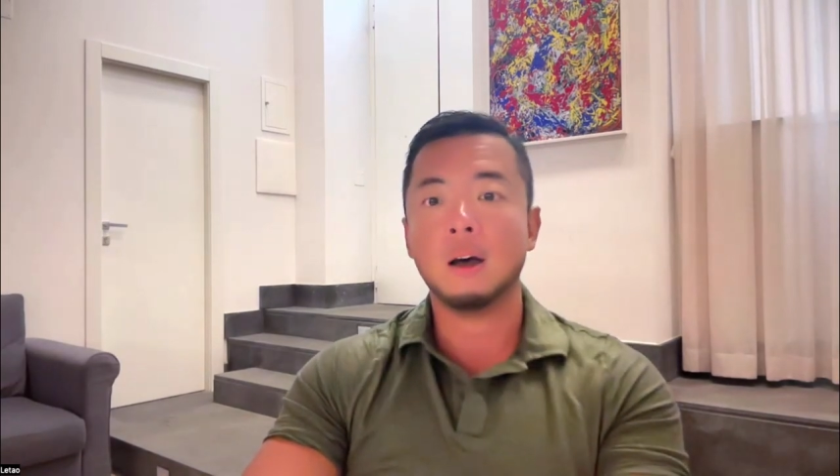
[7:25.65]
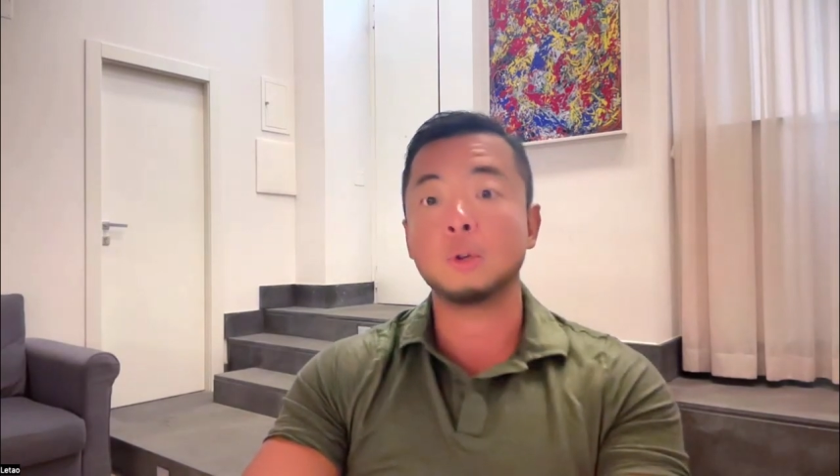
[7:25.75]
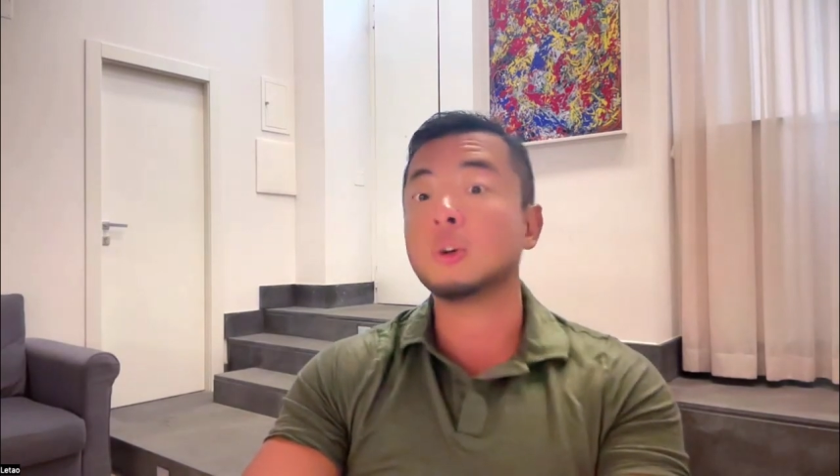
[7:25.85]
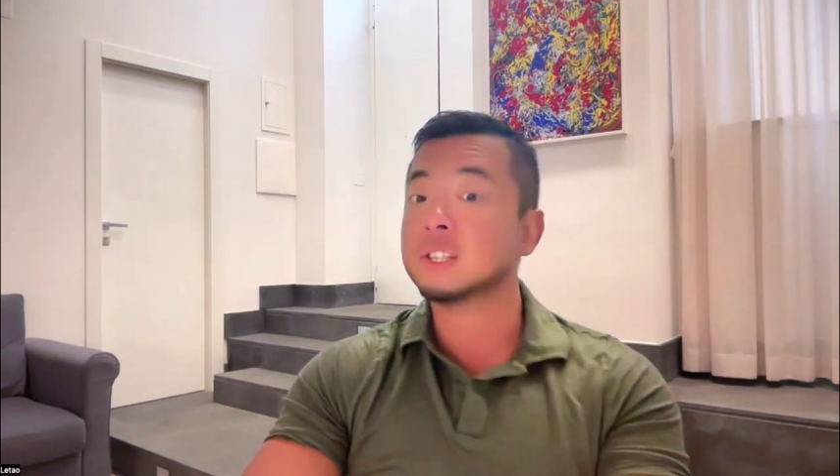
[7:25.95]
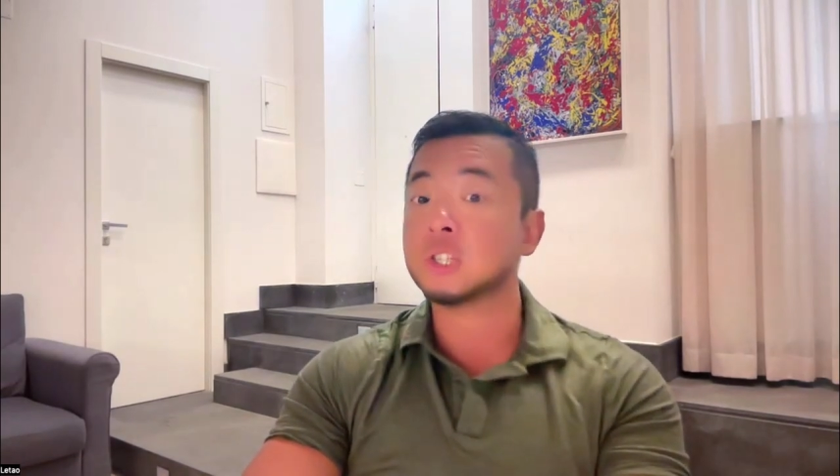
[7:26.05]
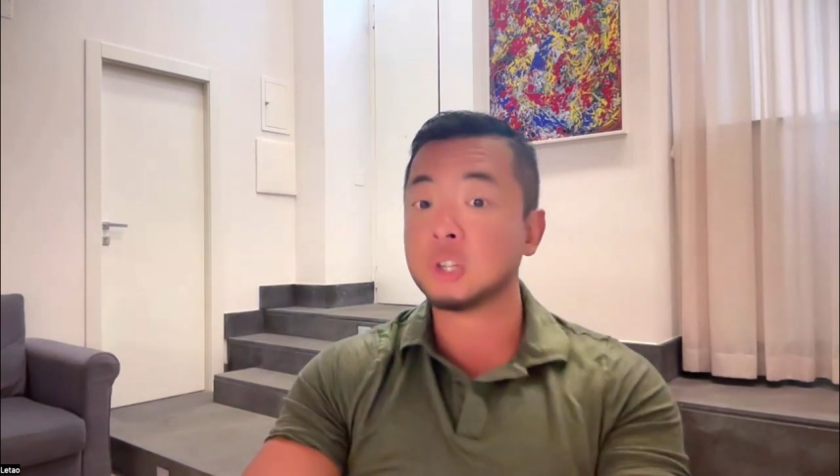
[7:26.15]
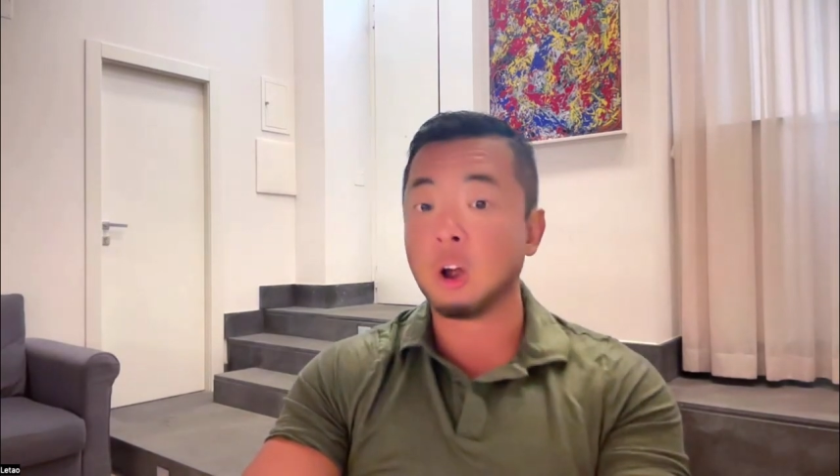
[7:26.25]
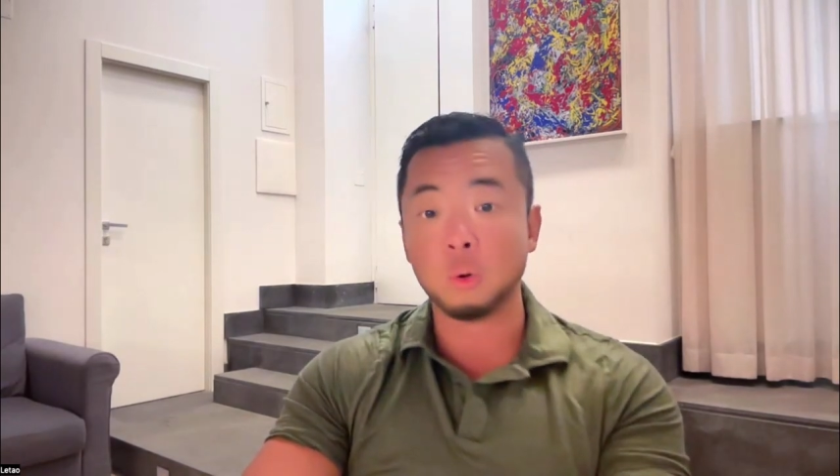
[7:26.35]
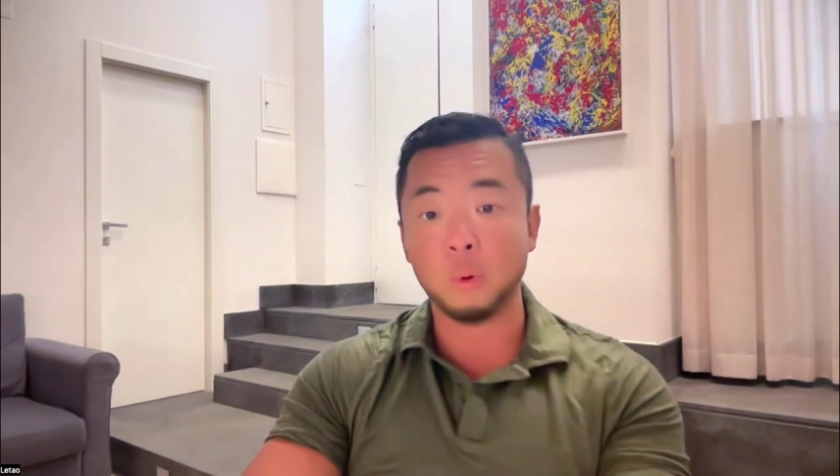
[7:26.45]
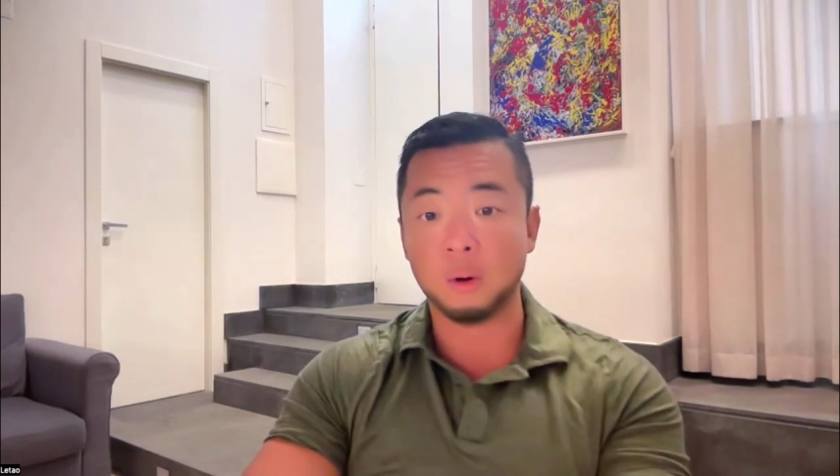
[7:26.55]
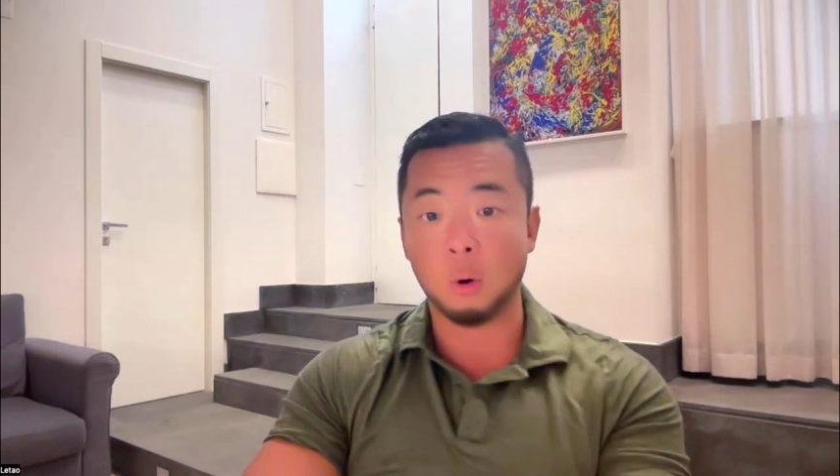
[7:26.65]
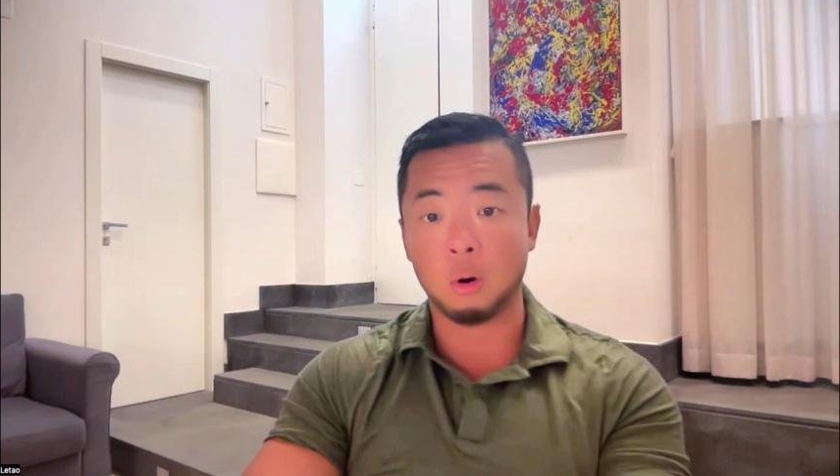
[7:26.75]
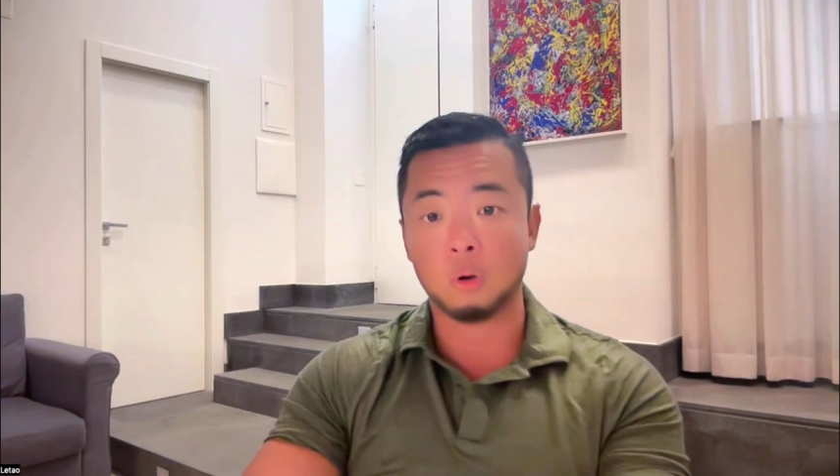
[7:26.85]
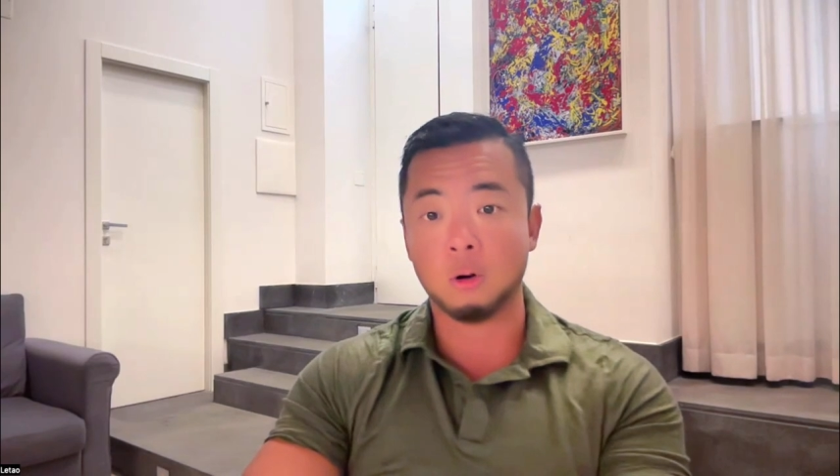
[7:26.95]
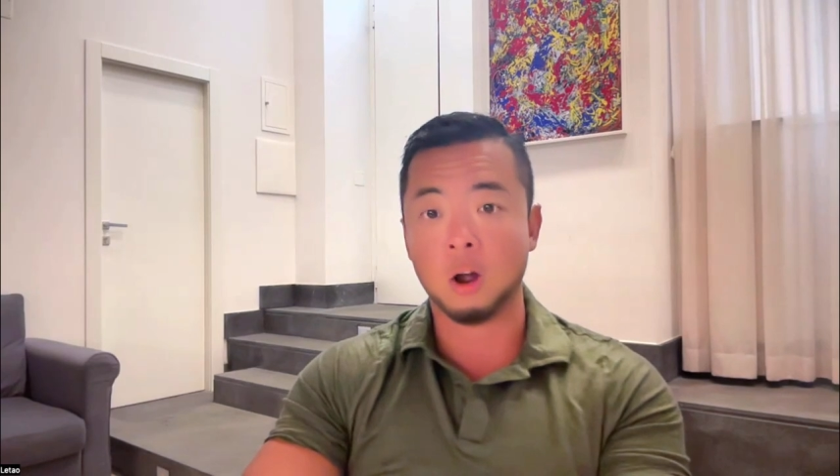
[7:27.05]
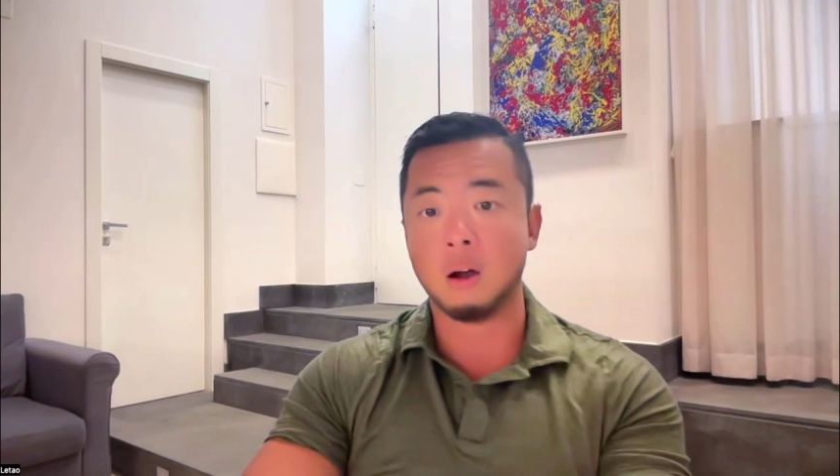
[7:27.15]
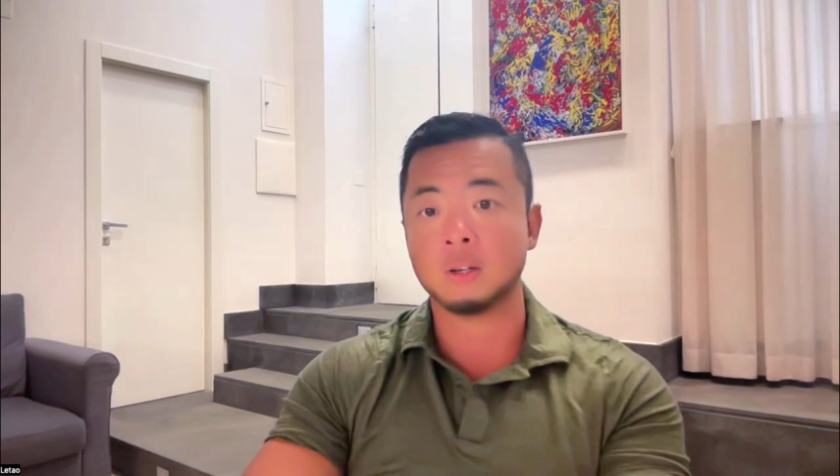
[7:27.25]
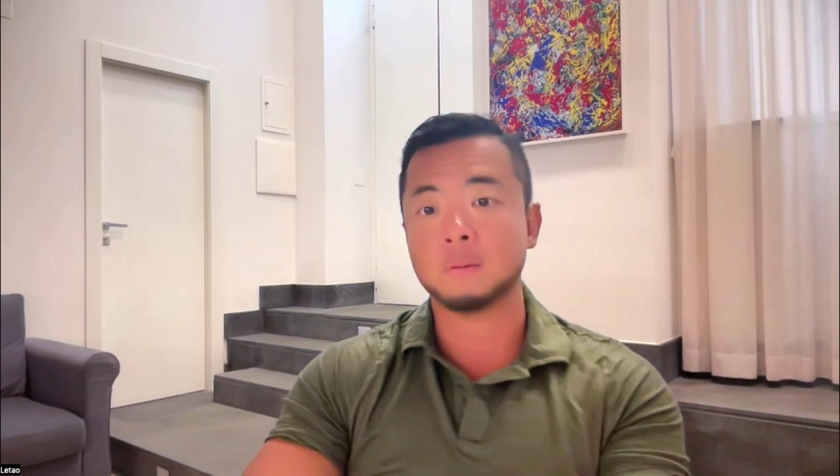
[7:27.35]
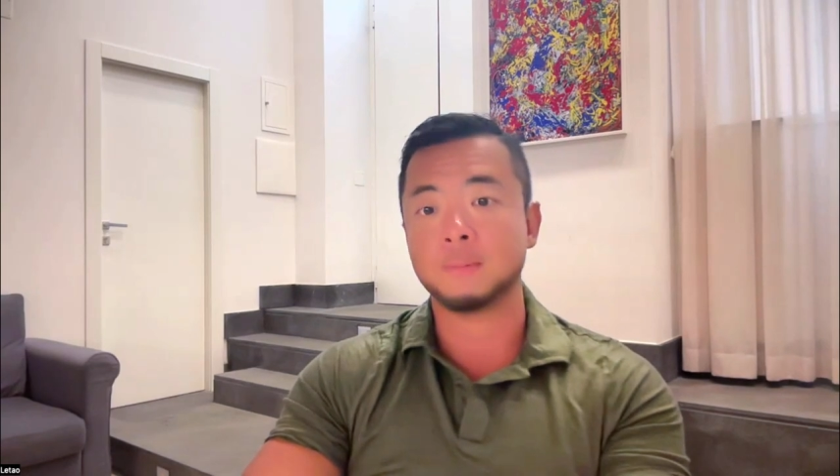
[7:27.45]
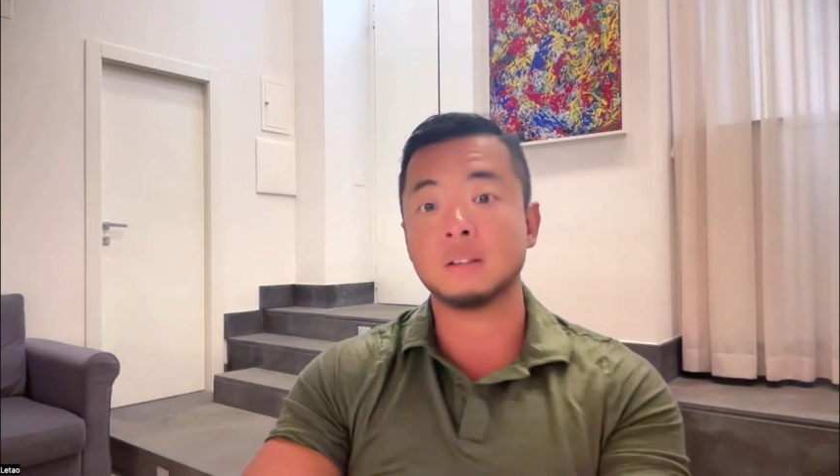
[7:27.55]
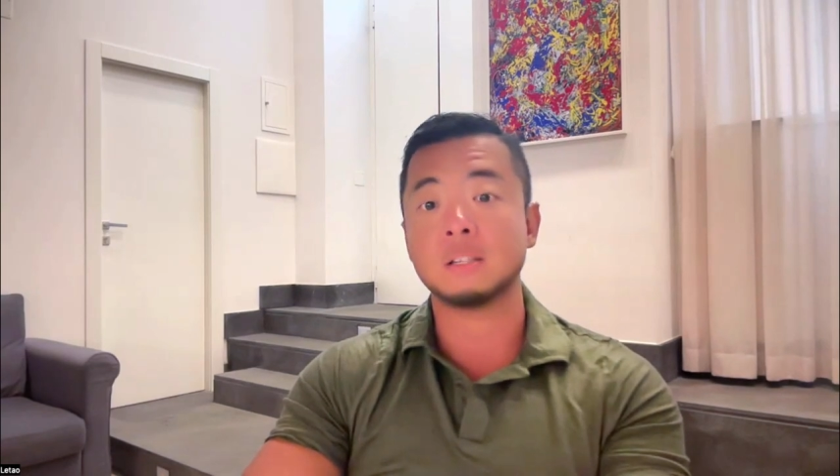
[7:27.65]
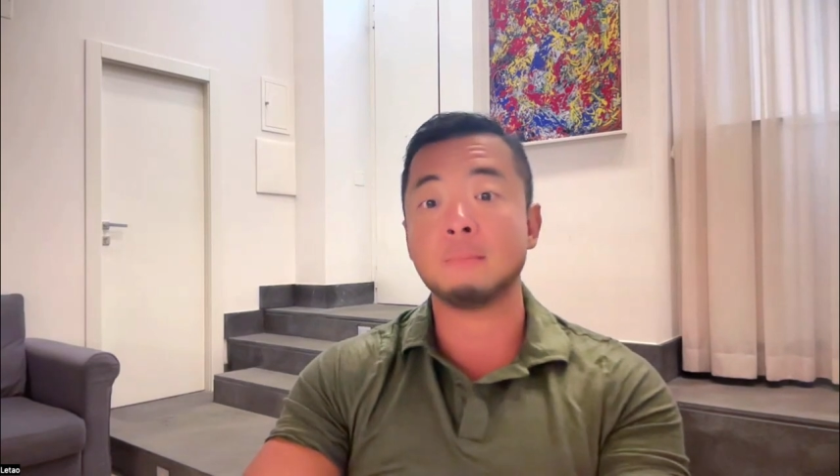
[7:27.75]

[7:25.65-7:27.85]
you can start with oracle cards because